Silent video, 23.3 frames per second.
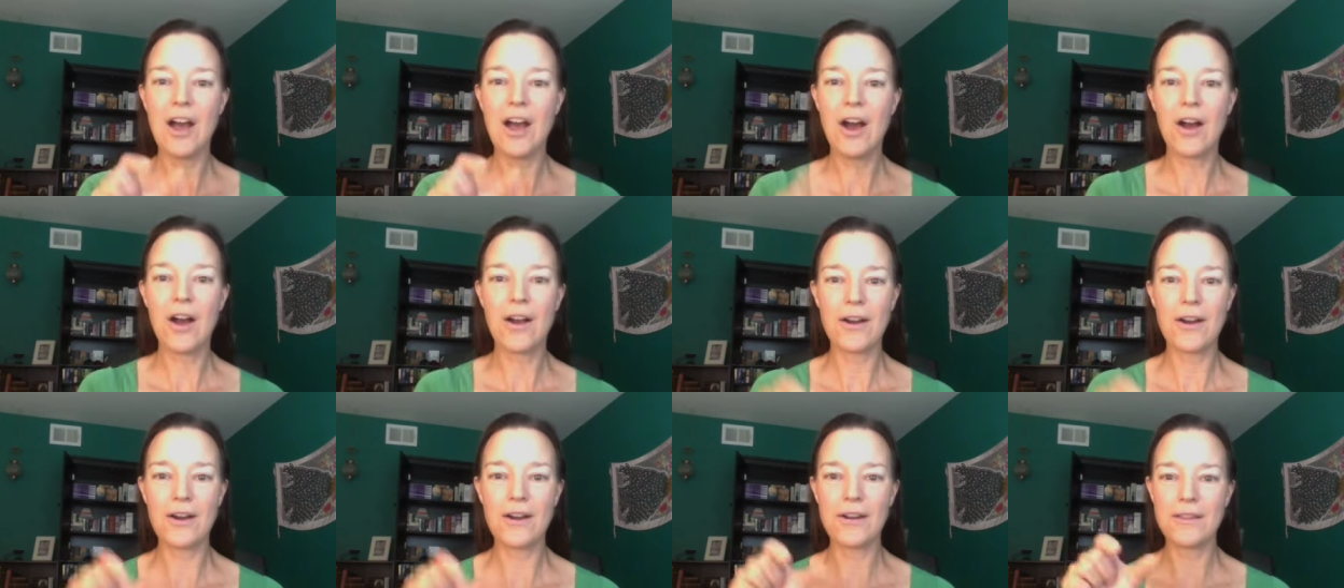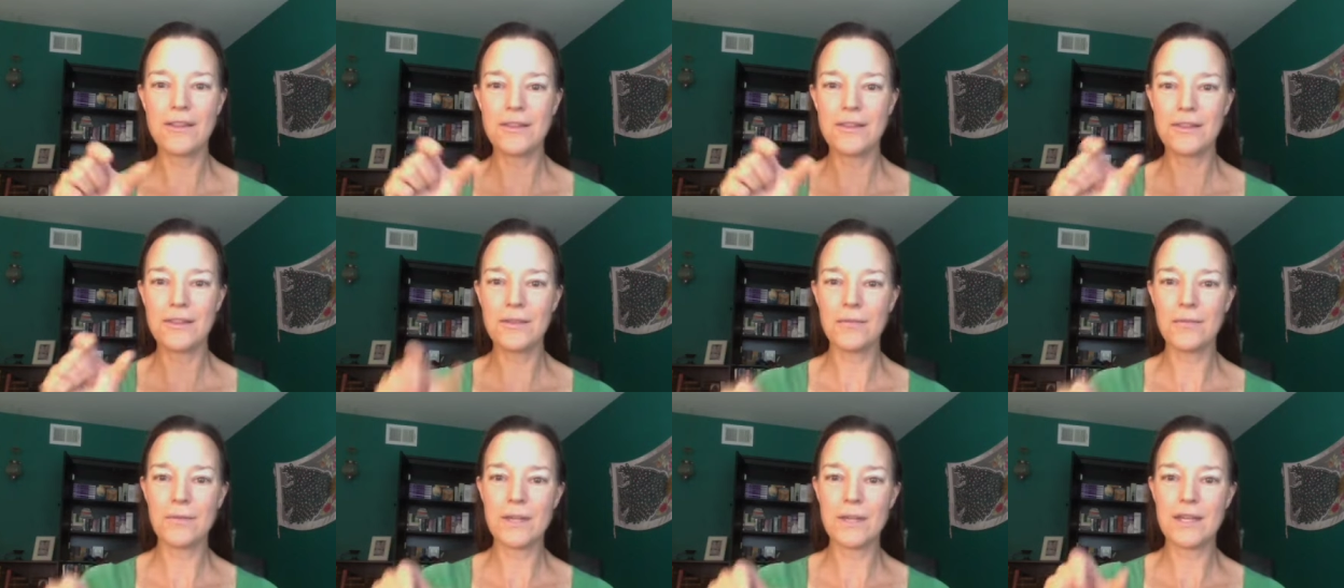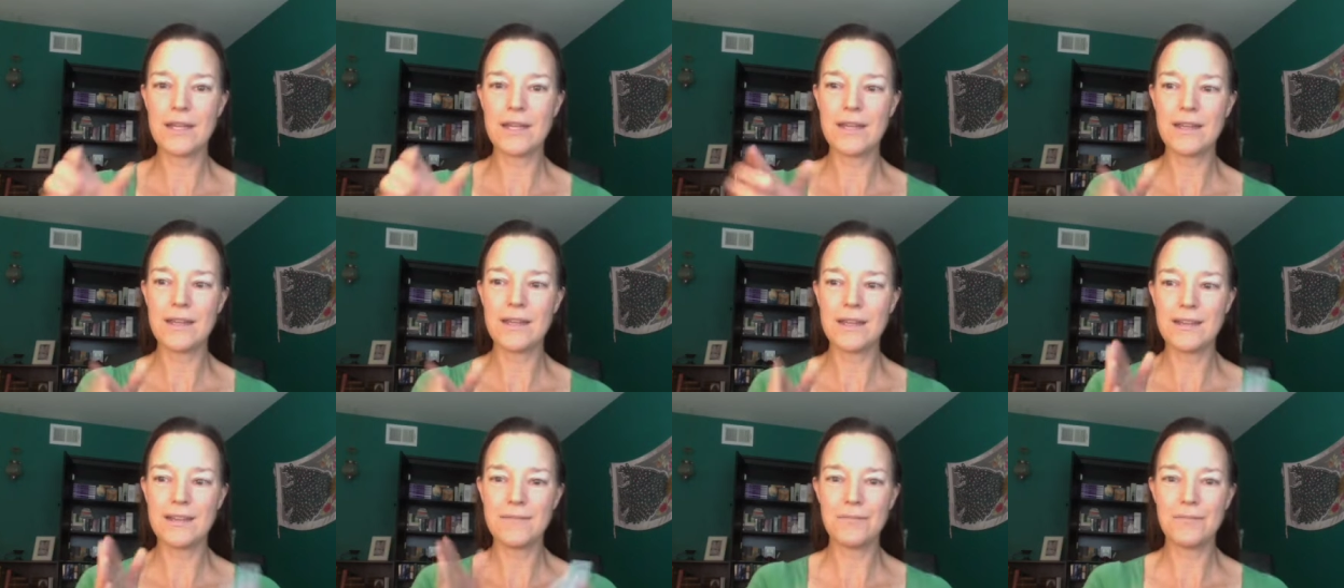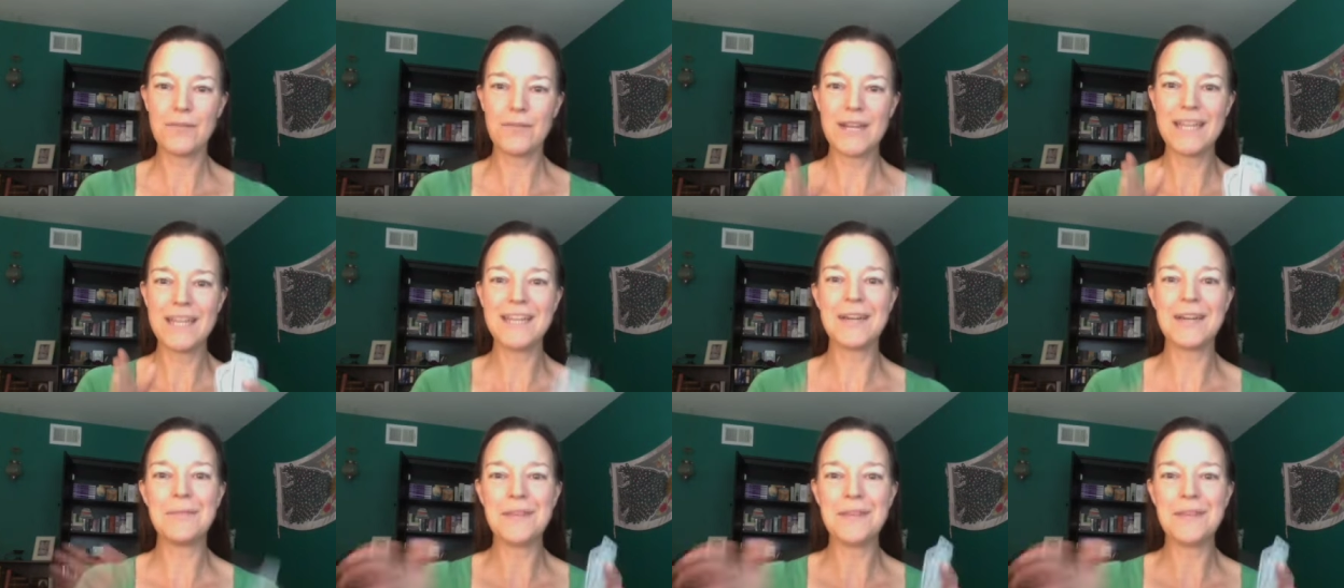are the three
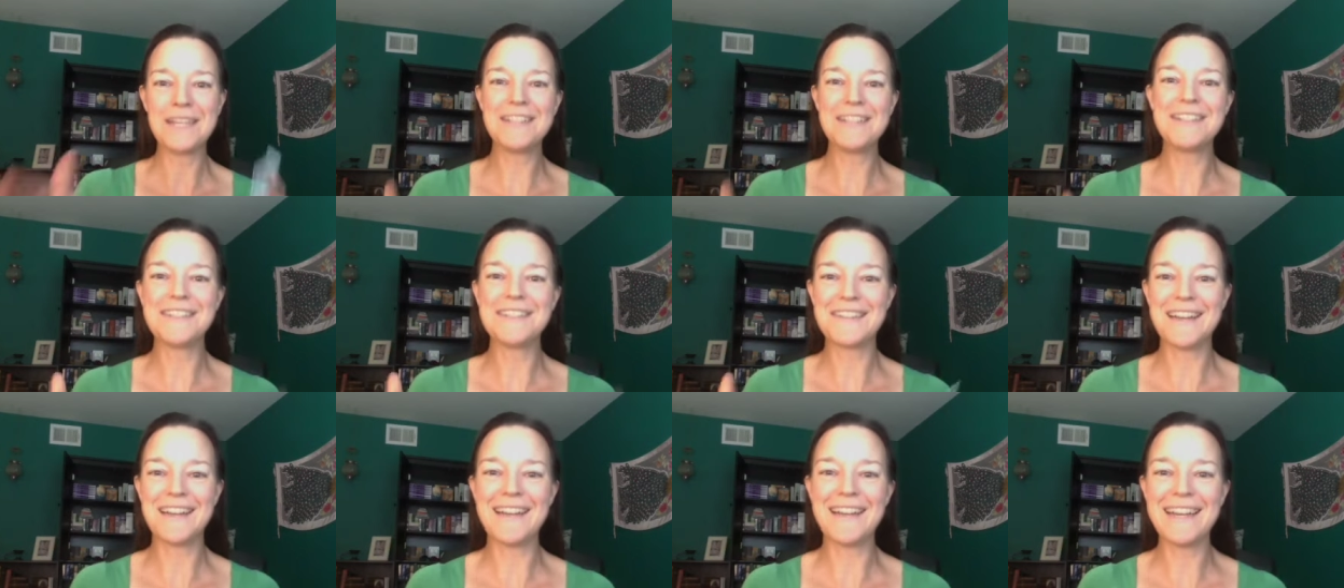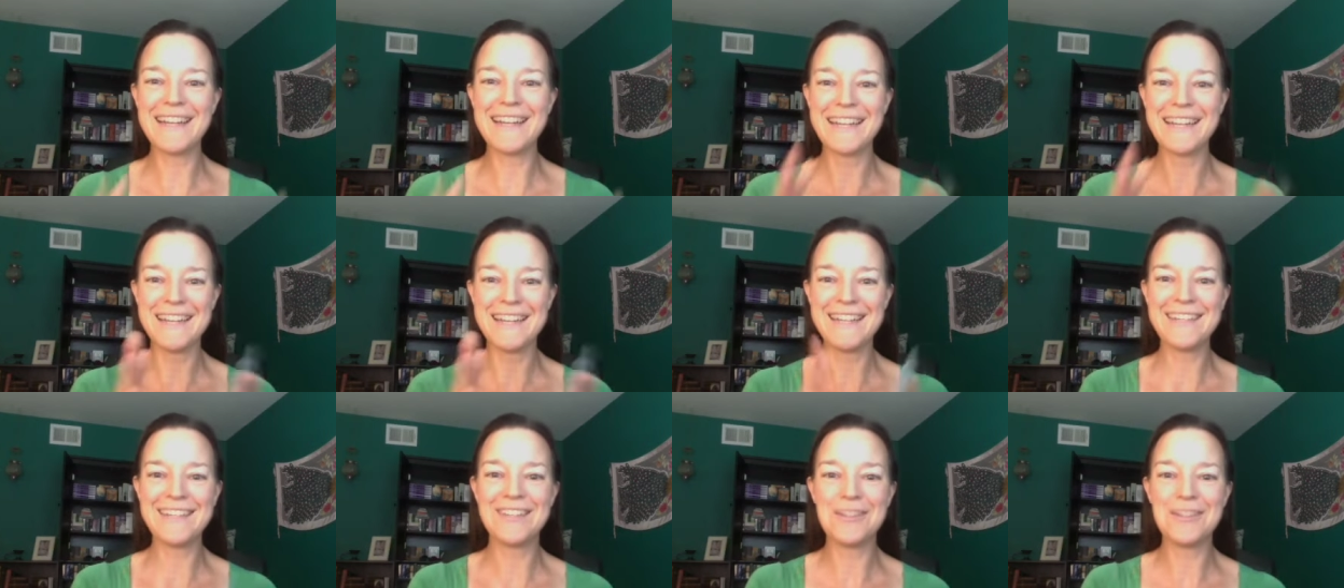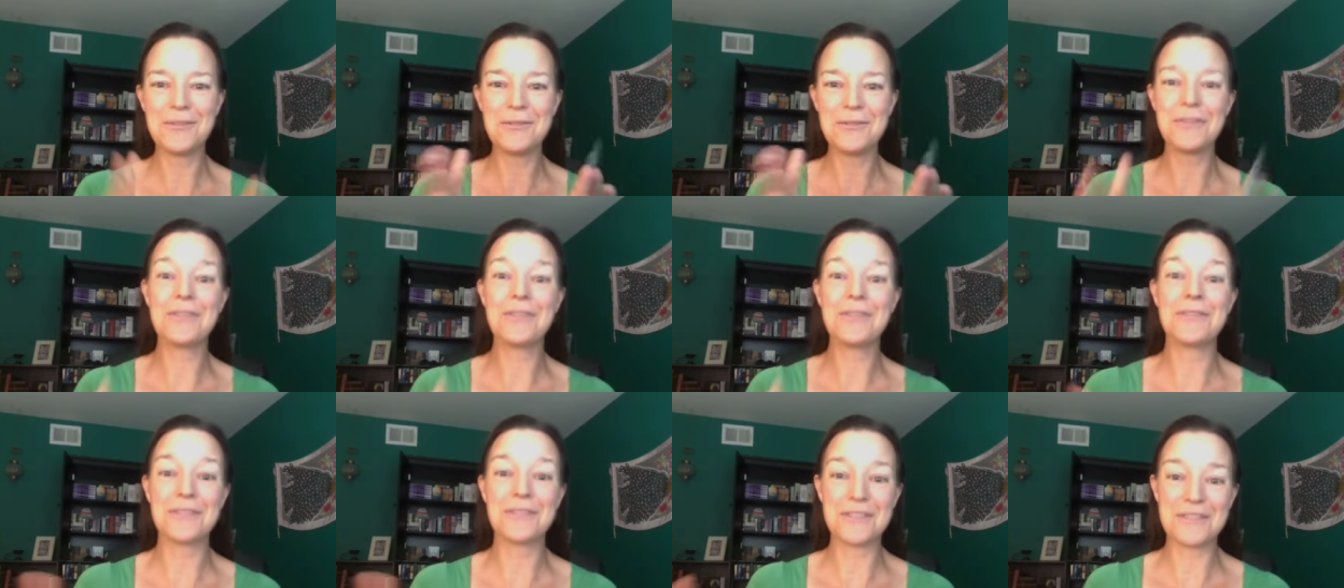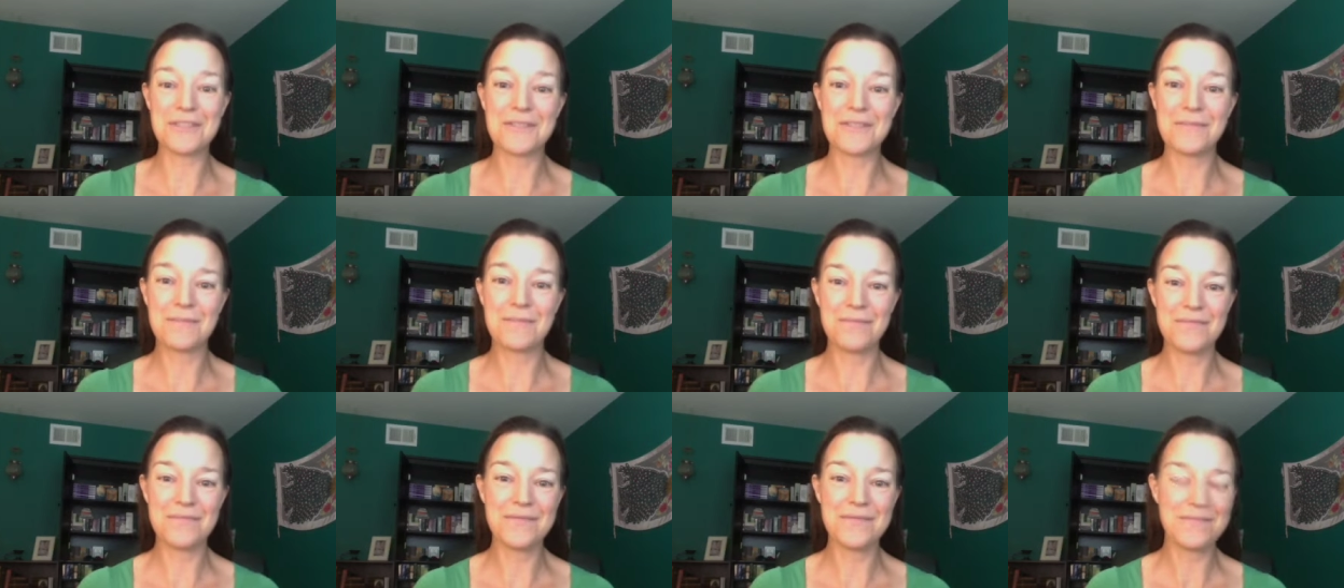breaking up each sign into thirds.
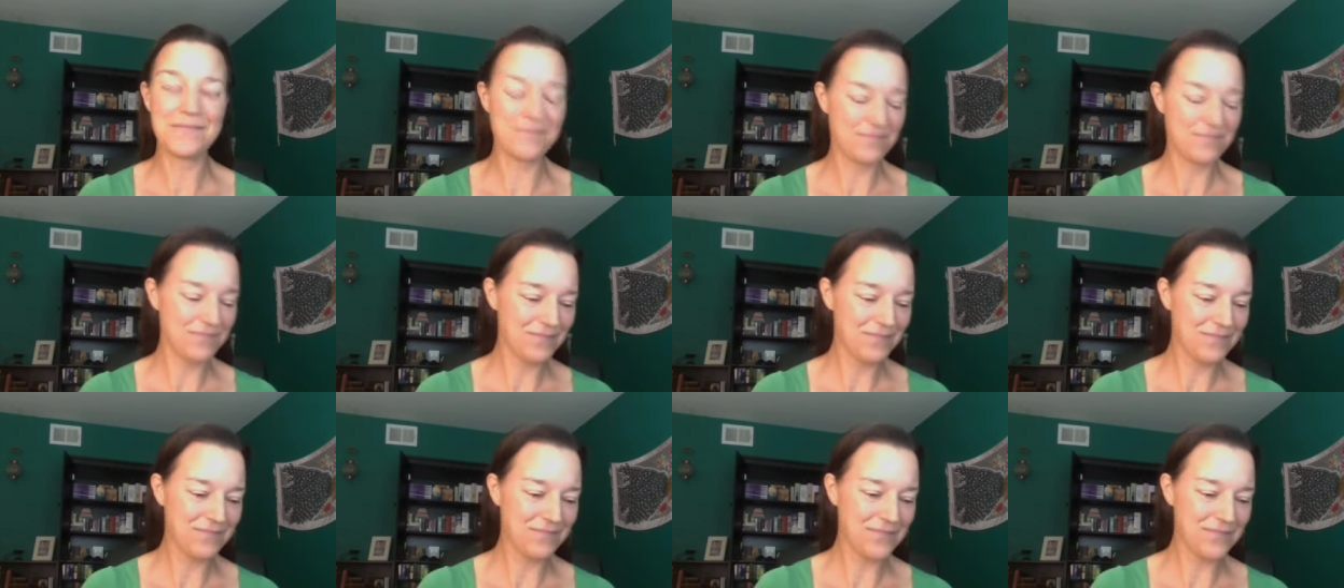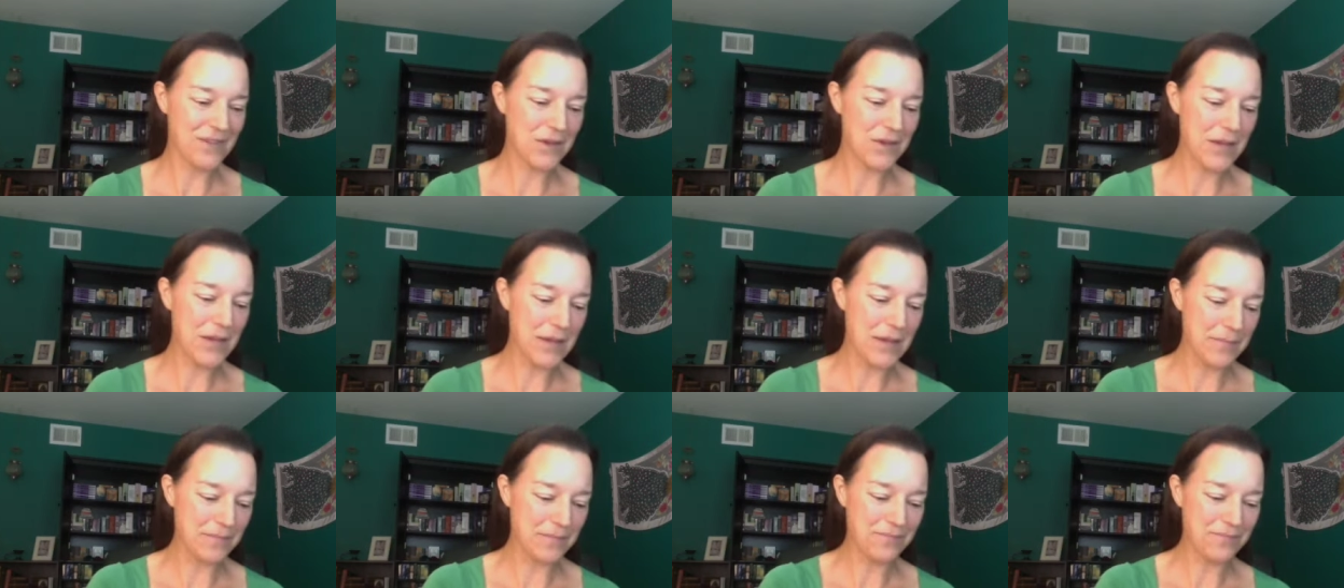Okay,